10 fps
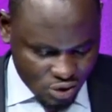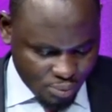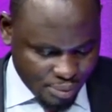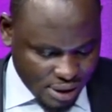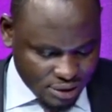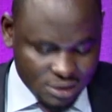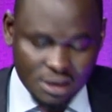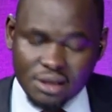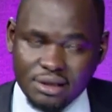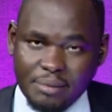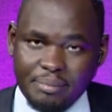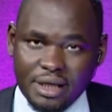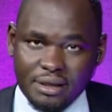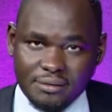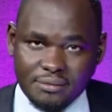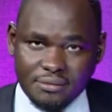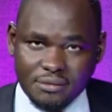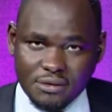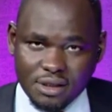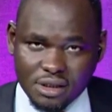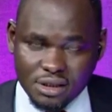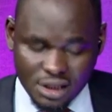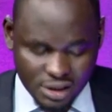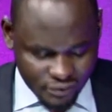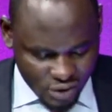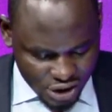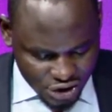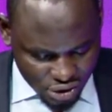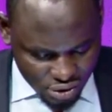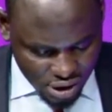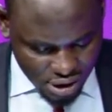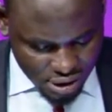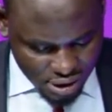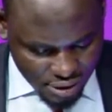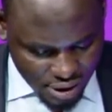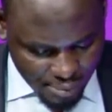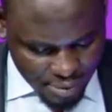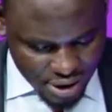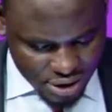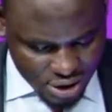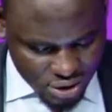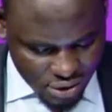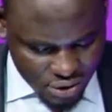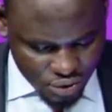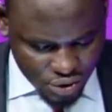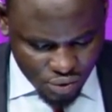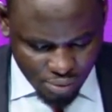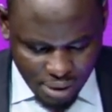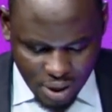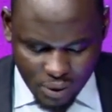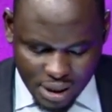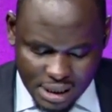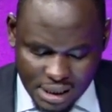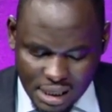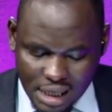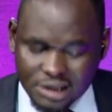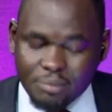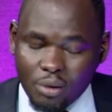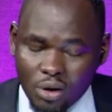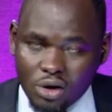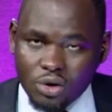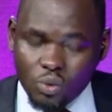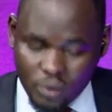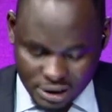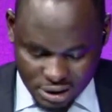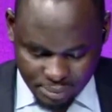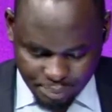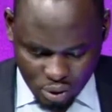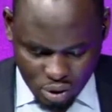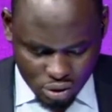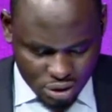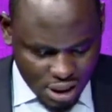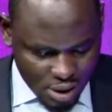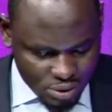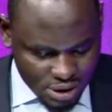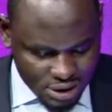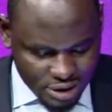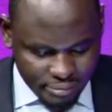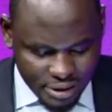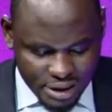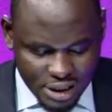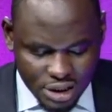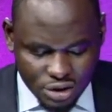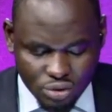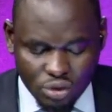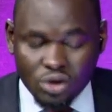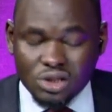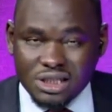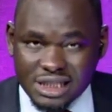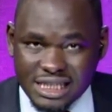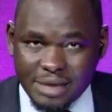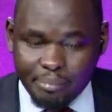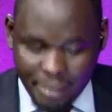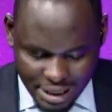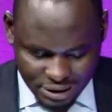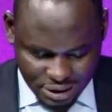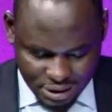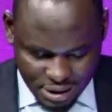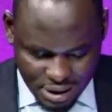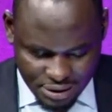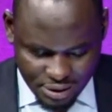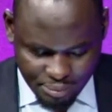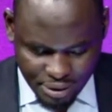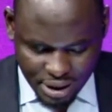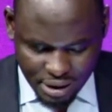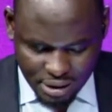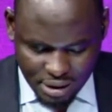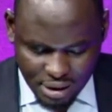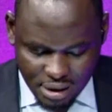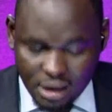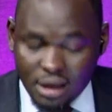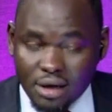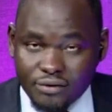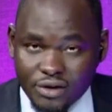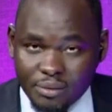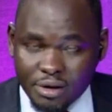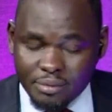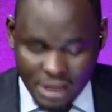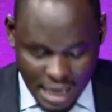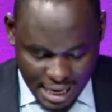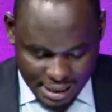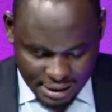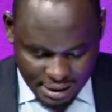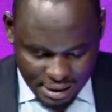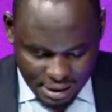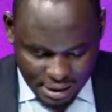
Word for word: to pass the bill. The devolution Cabinet Secretary Gina Malwa has implored West Pokot County Assembly to consider passing the bill of the BBI